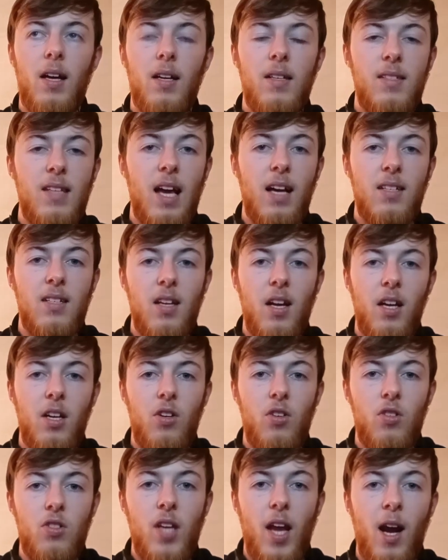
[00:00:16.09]
Zack
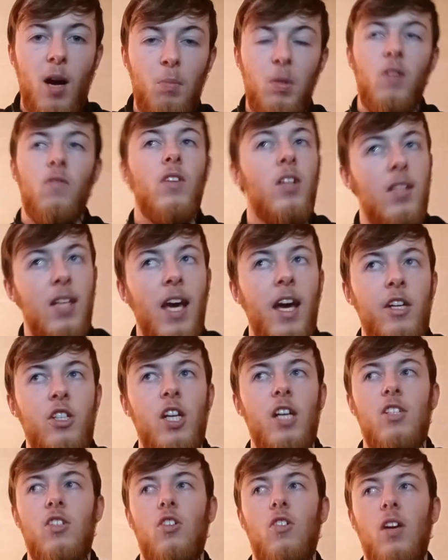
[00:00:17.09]
Snyder's Army of the Dead
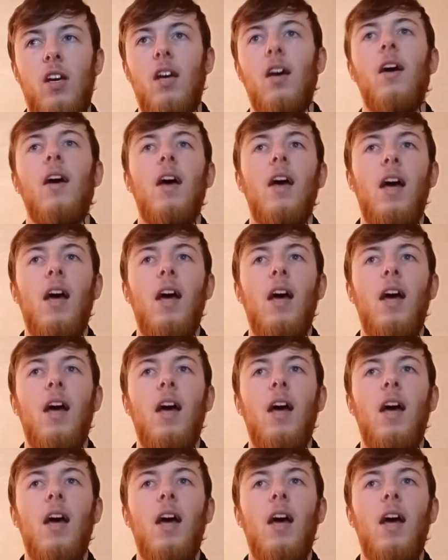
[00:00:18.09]
yesterday,